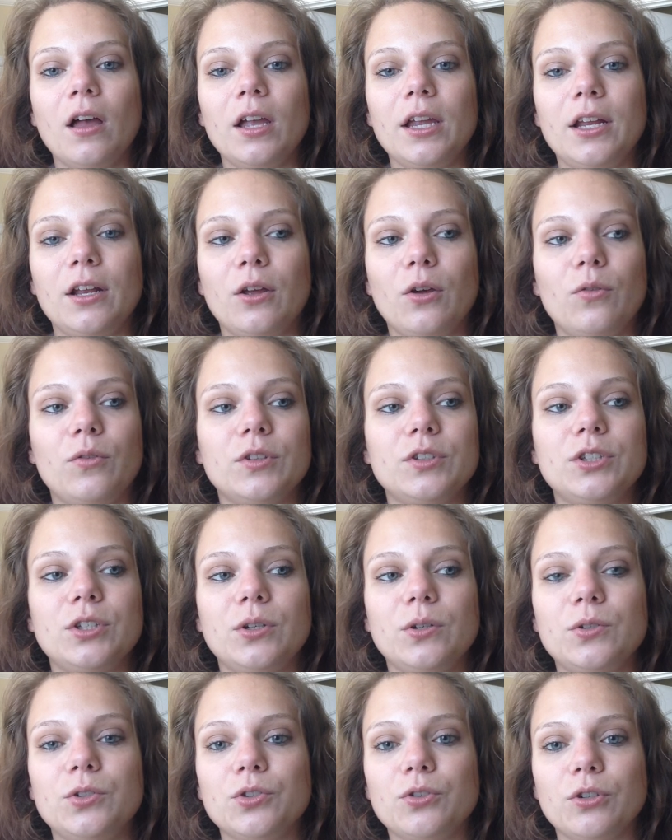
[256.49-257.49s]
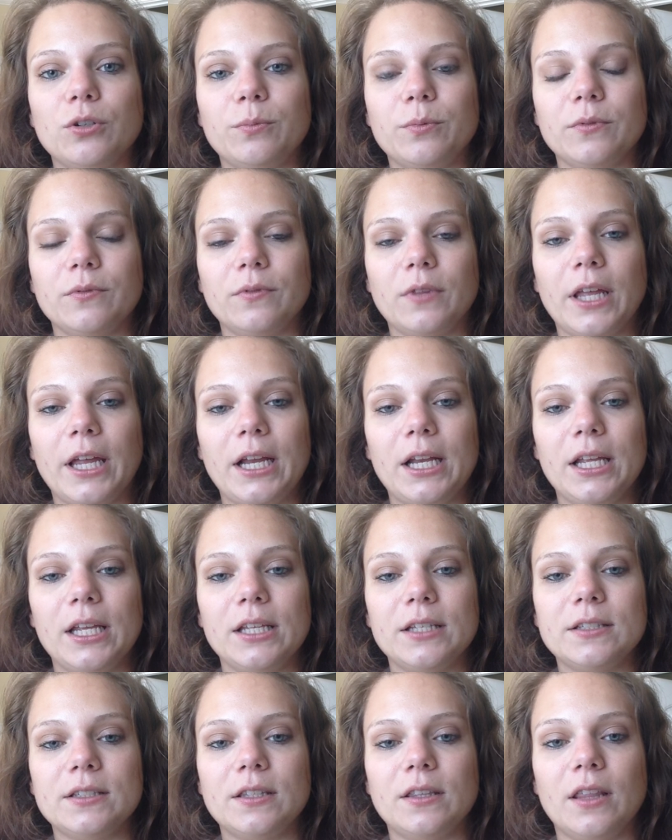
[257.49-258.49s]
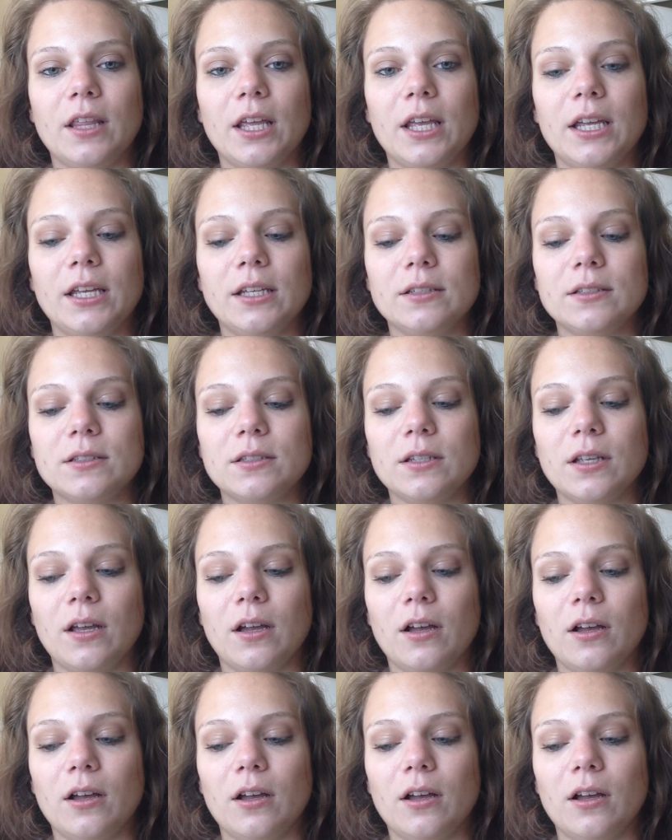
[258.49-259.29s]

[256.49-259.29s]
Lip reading: this huge group of ladies that